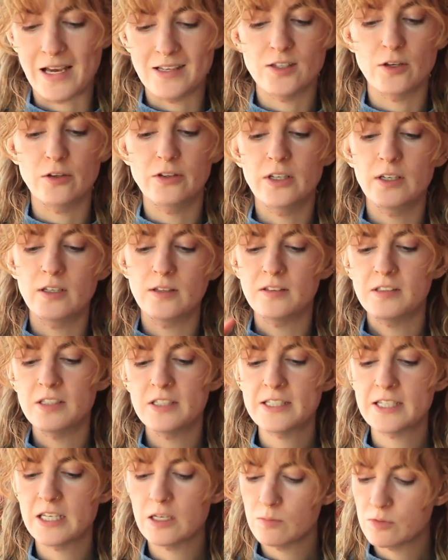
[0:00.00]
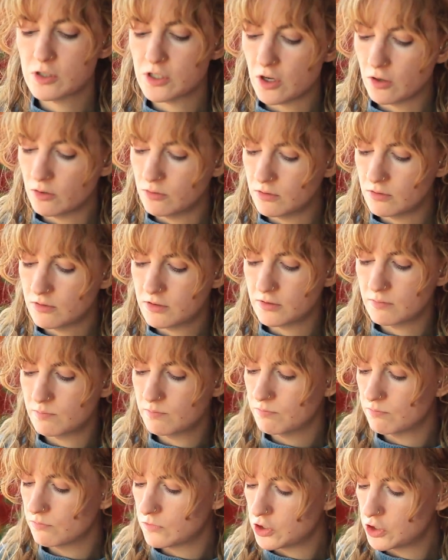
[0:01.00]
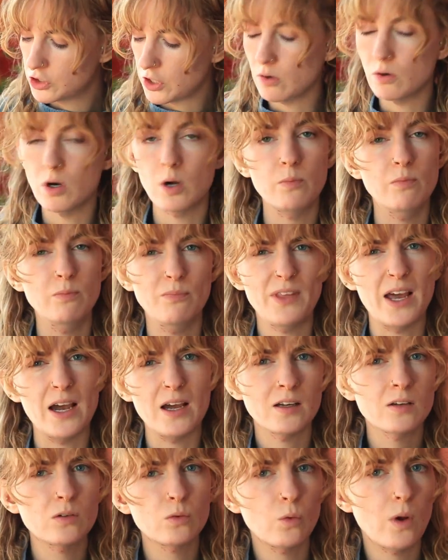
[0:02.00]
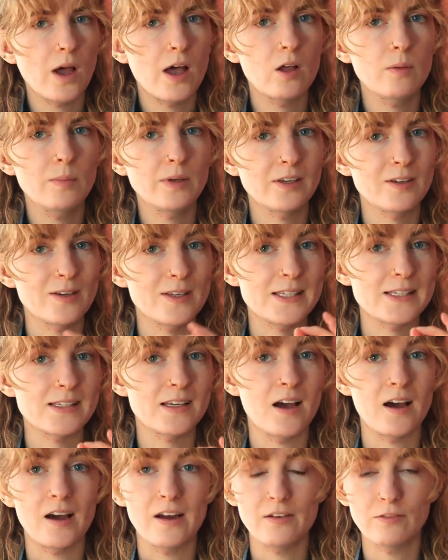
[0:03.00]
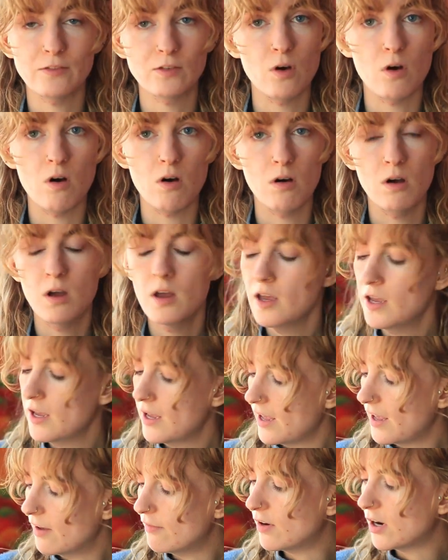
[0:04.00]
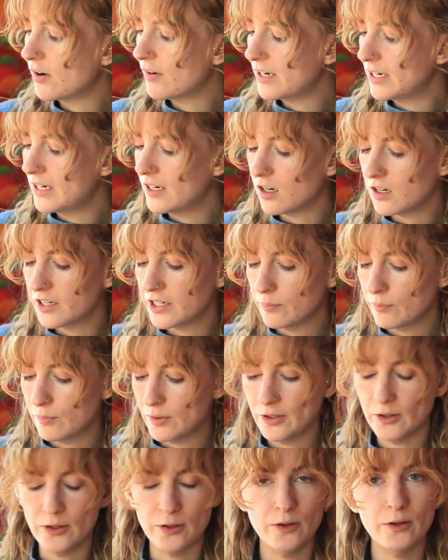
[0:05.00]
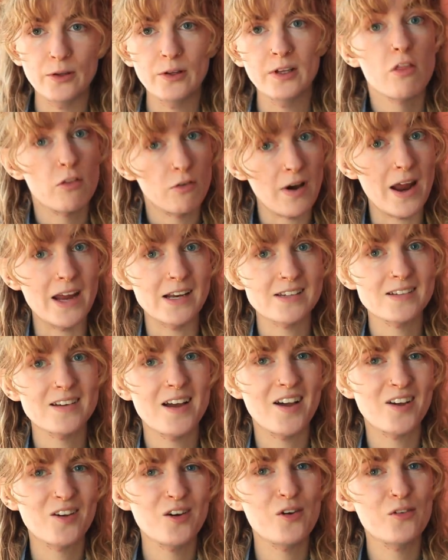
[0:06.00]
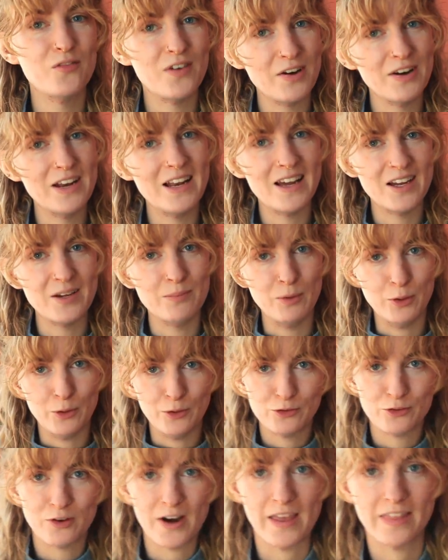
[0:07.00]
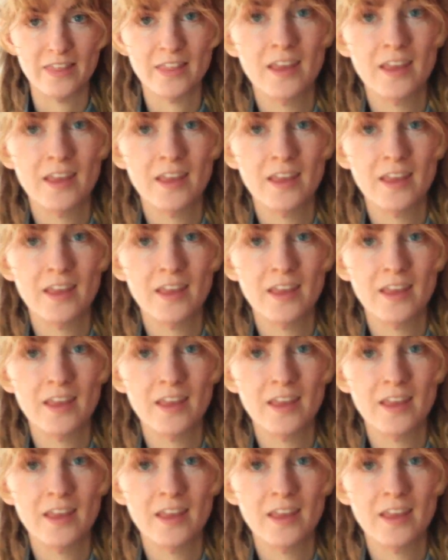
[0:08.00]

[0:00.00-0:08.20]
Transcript: so the seams don't show up that well because I've got a very light blue thread. I got a very light blue thread